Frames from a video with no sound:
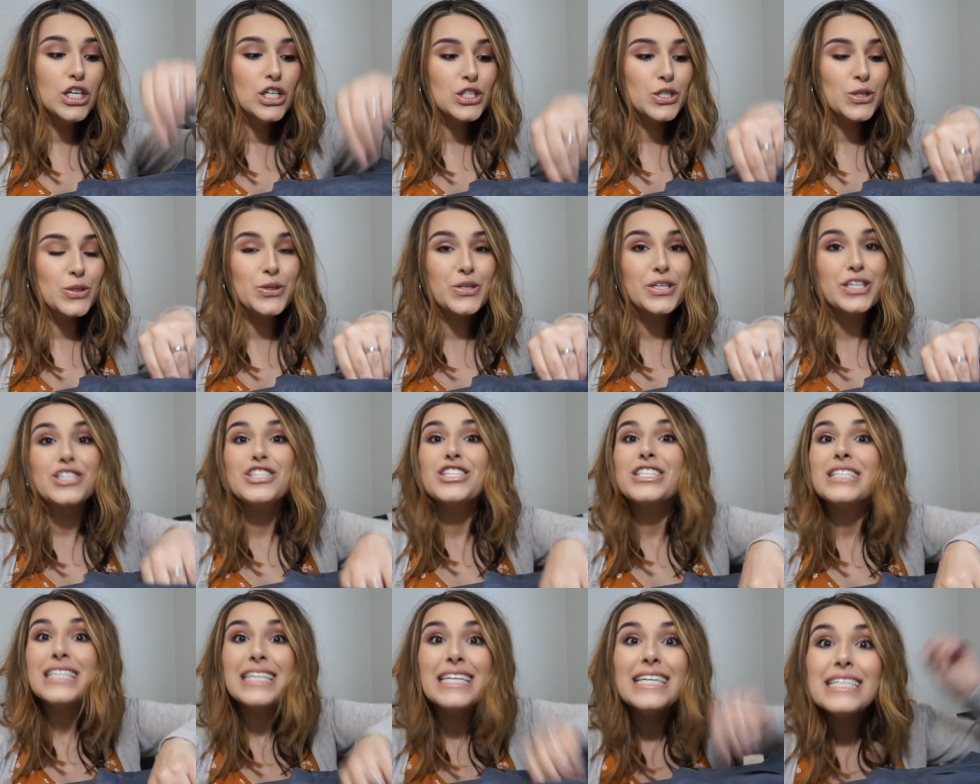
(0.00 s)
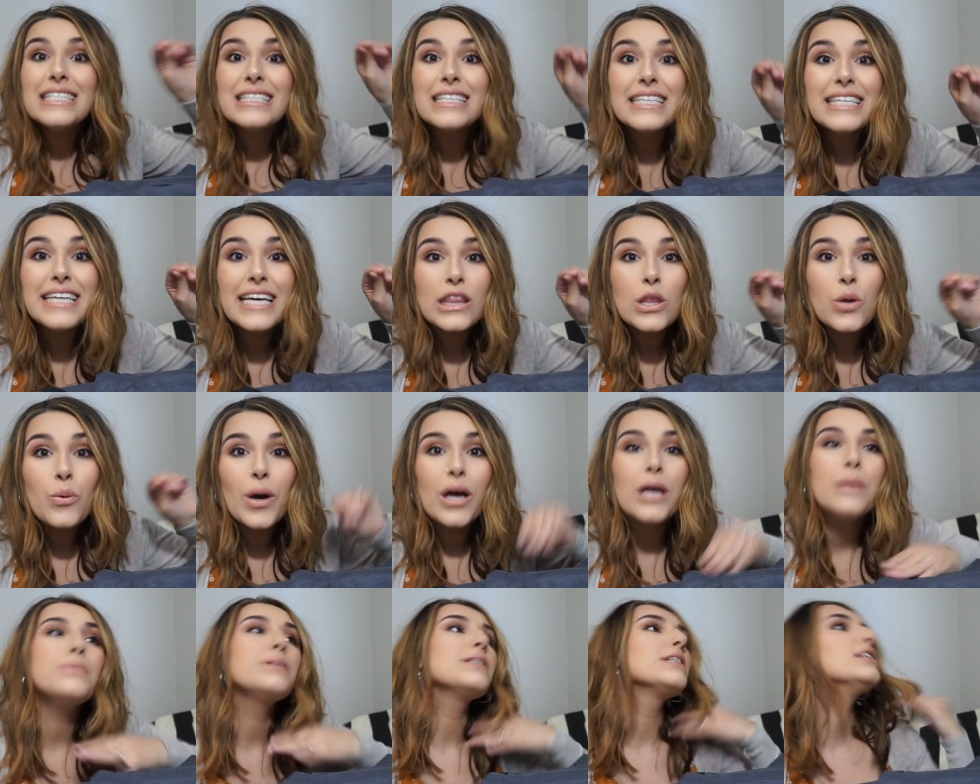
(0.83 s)
So you can just easily get the
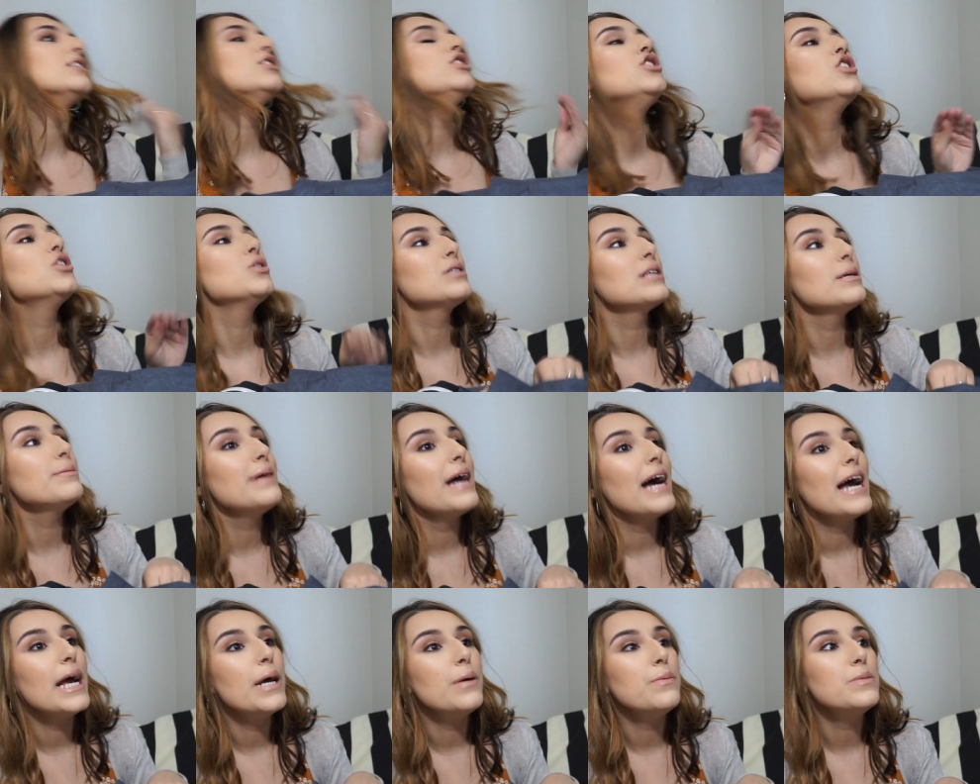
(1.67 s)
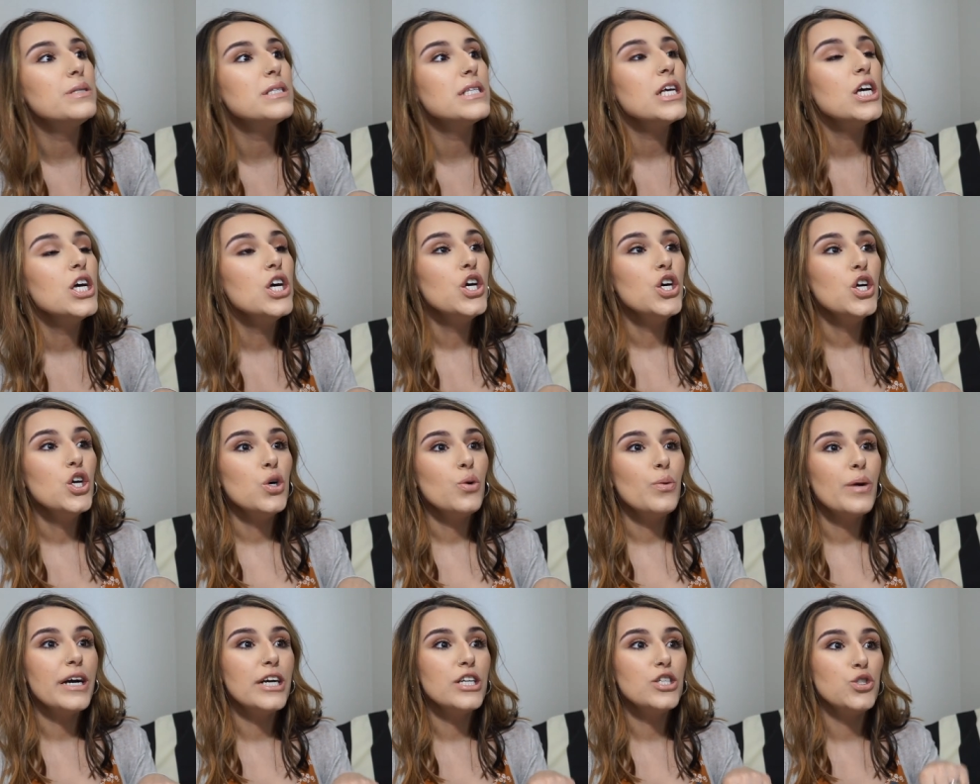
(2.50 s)
wipes because you know sometimes
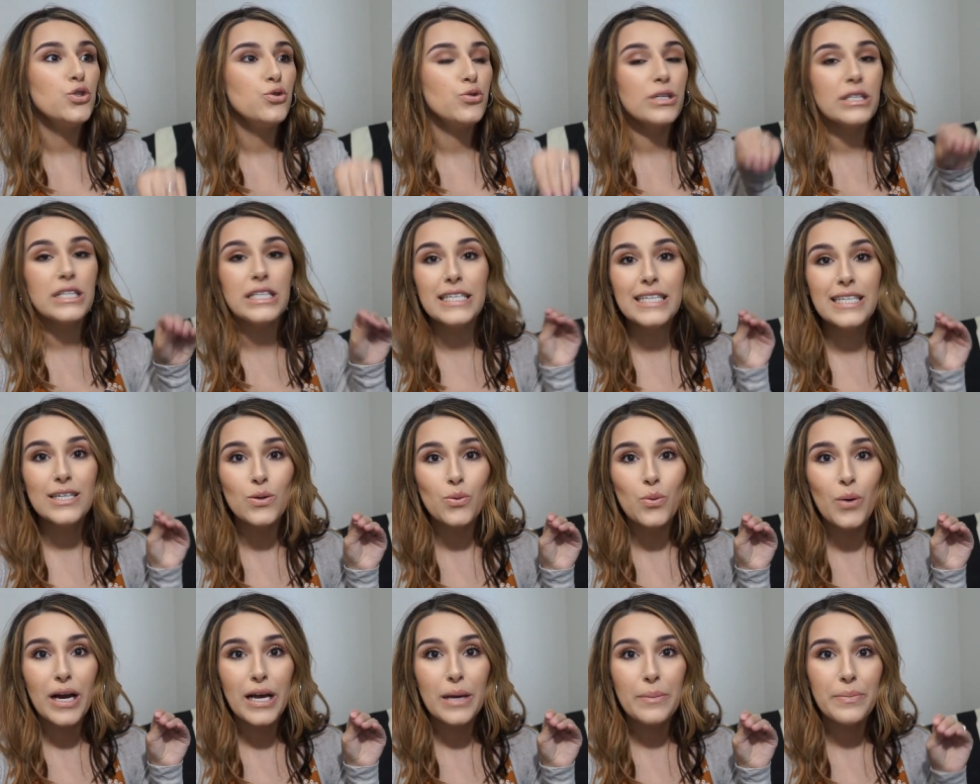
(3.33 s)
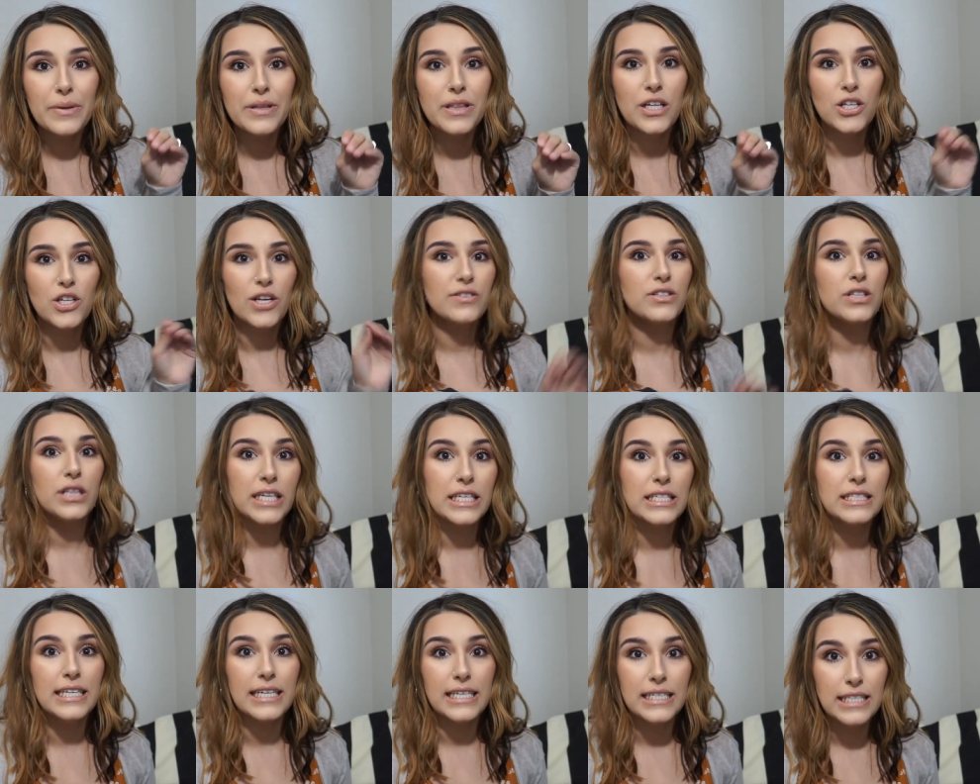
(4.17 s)
when you really need a wipe and then you have to
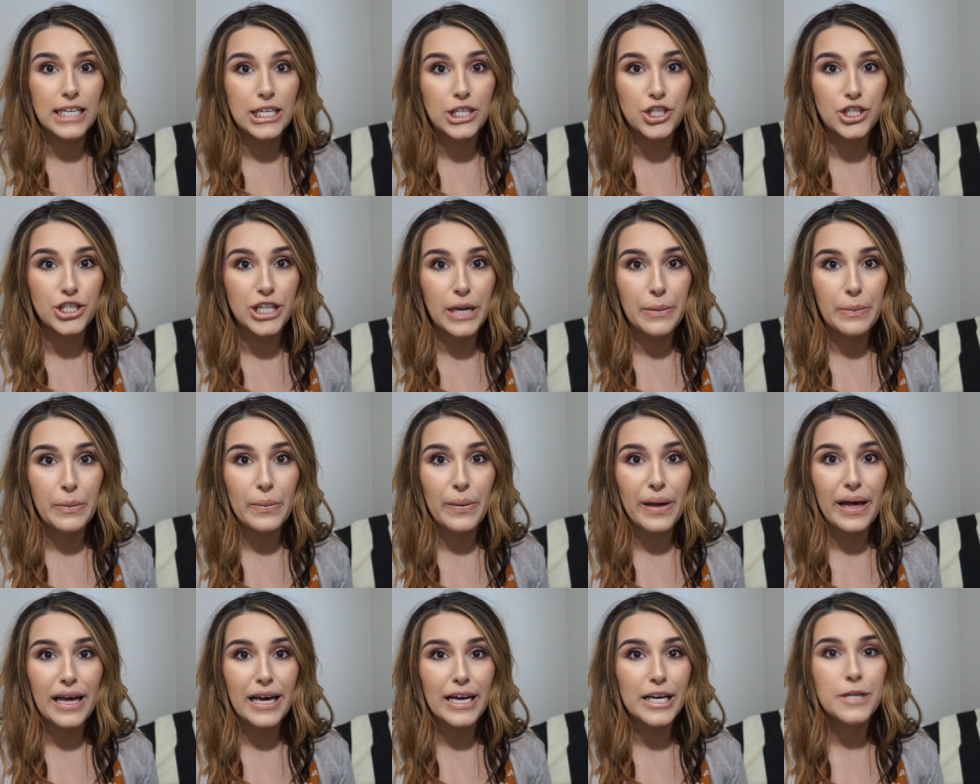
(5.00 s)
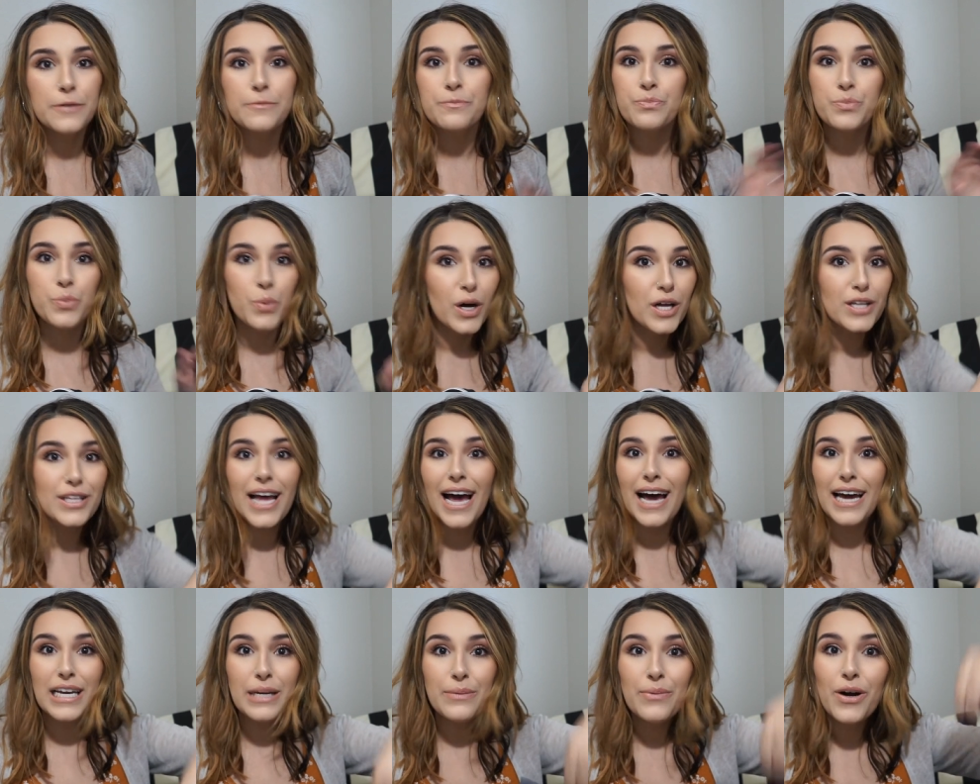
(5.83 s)
like dig inside your diaper bag, well
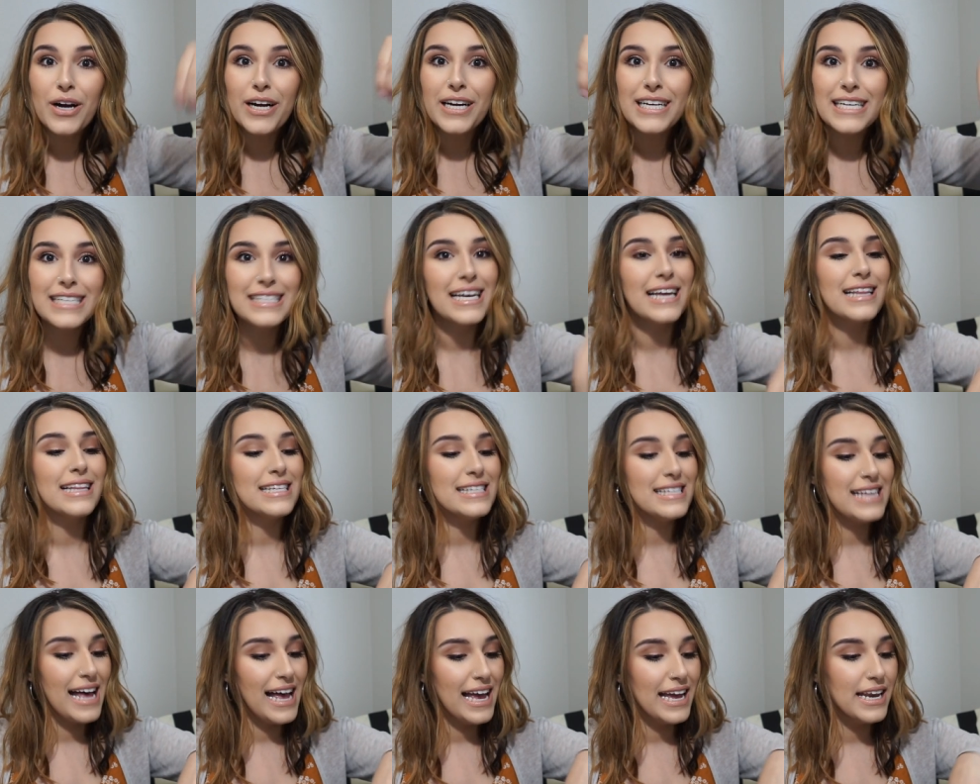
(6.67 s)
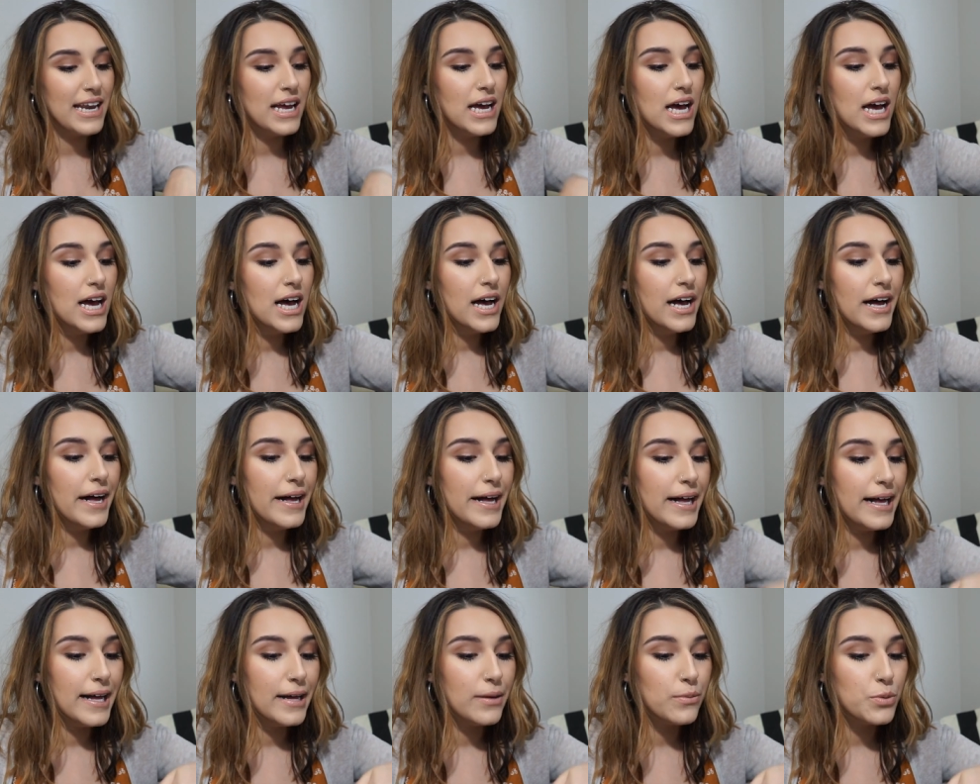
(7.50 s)
not anymore, it's on the side,
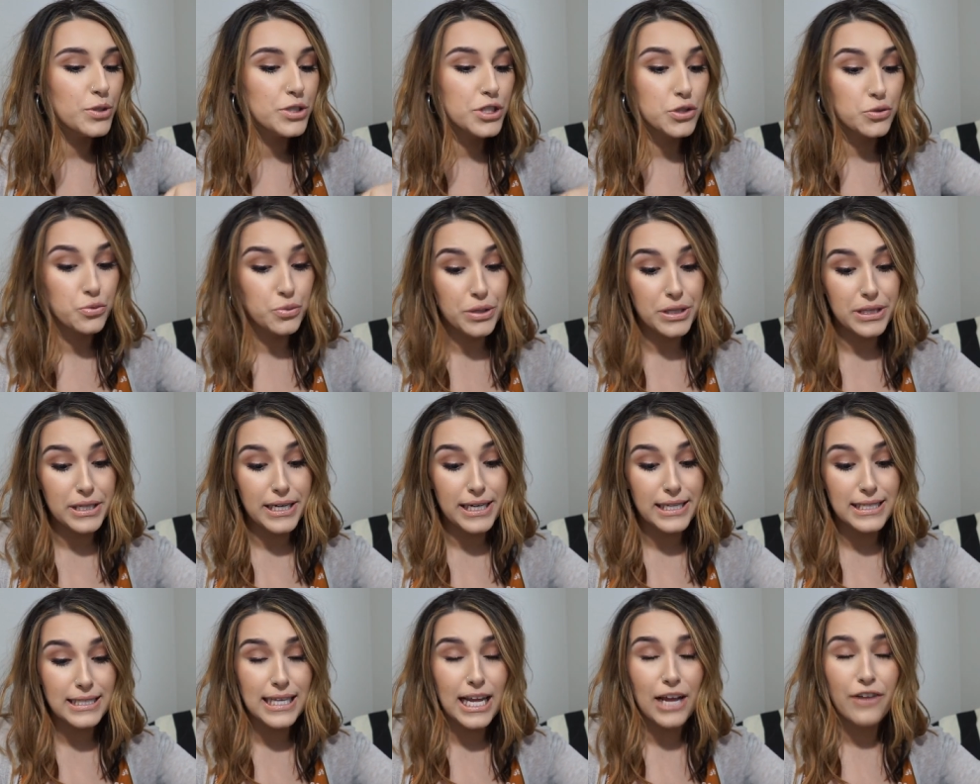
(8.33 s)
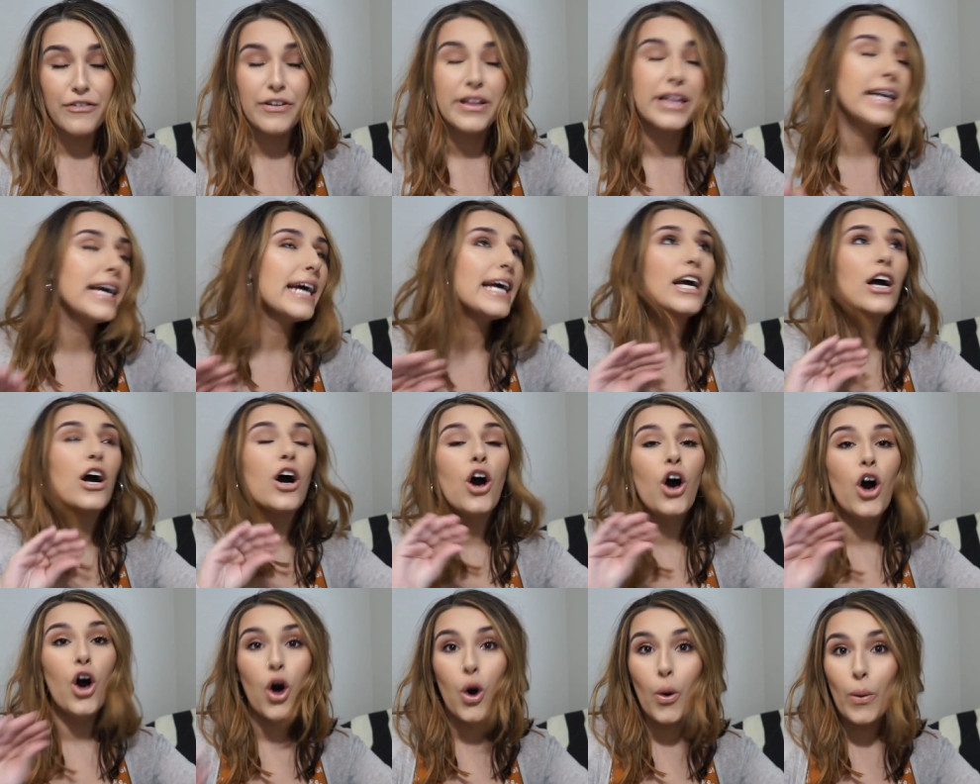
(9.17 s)
um, which is really nice because I feel like I
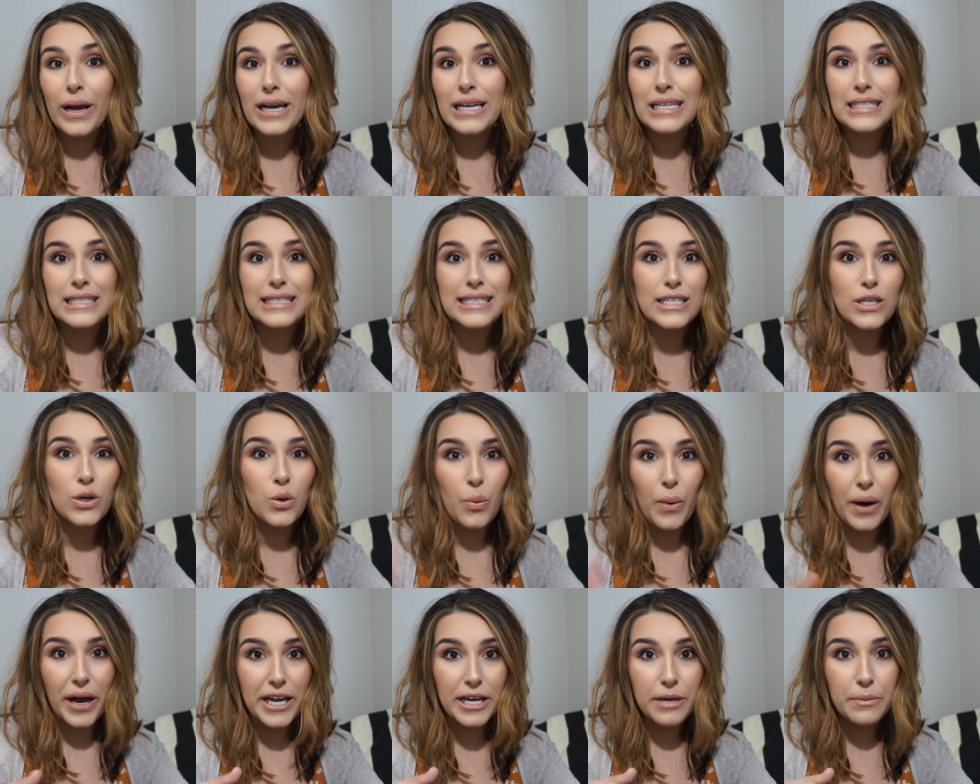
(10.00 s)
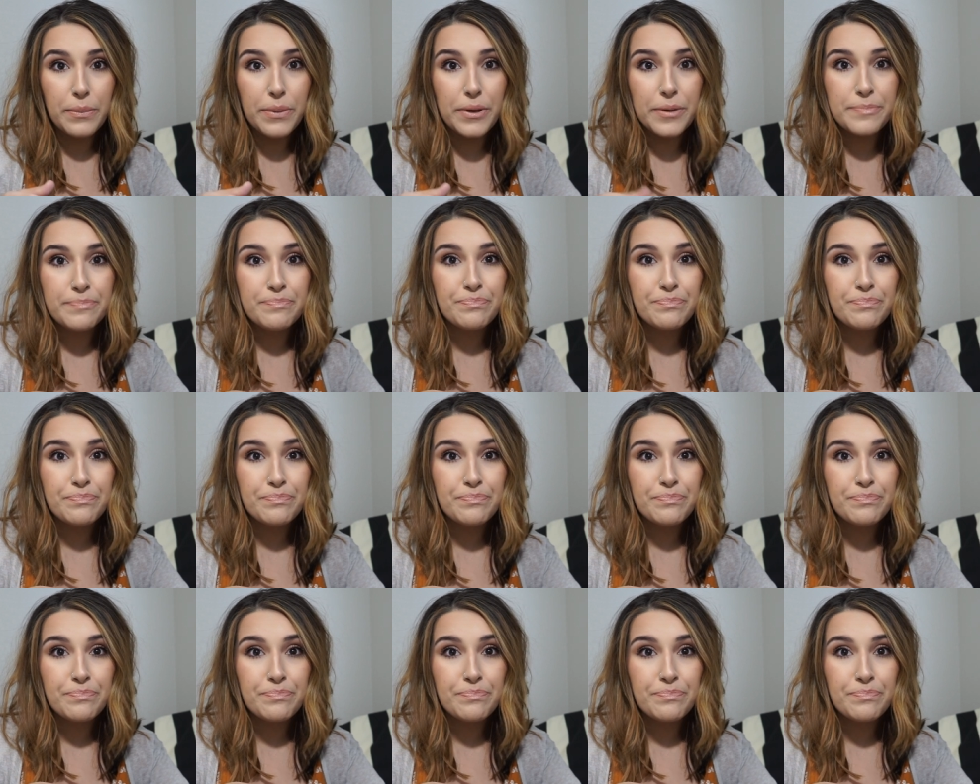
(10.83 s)
always need a wipe.